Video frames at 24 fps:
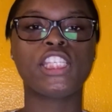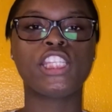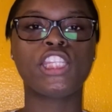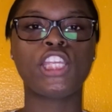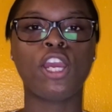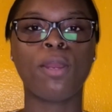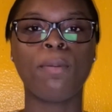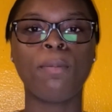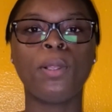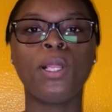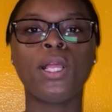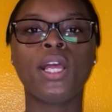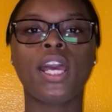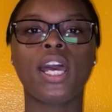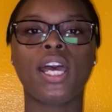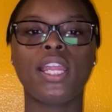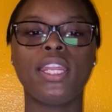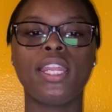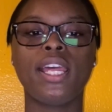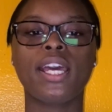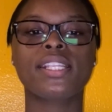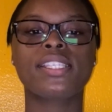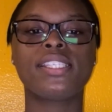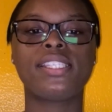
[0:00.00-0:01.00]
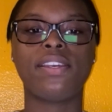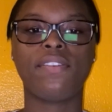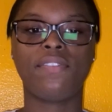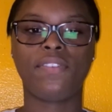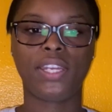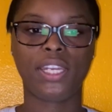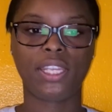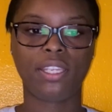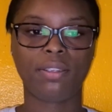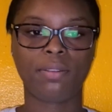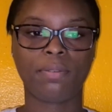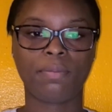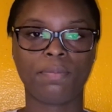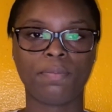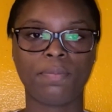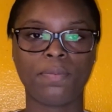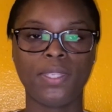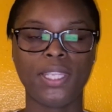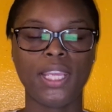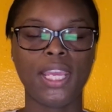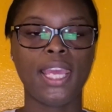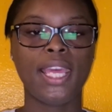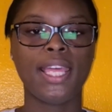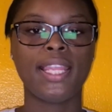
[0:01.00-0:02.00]
thermal conductivity.
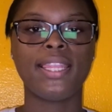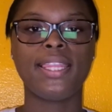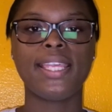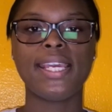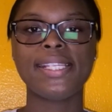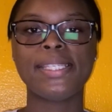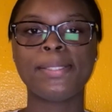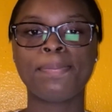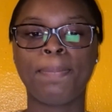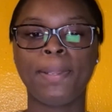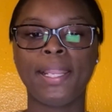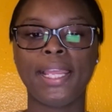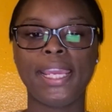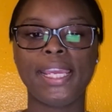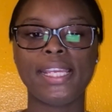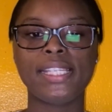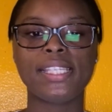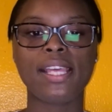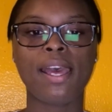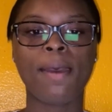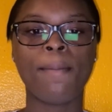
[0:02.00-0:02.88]
This plays a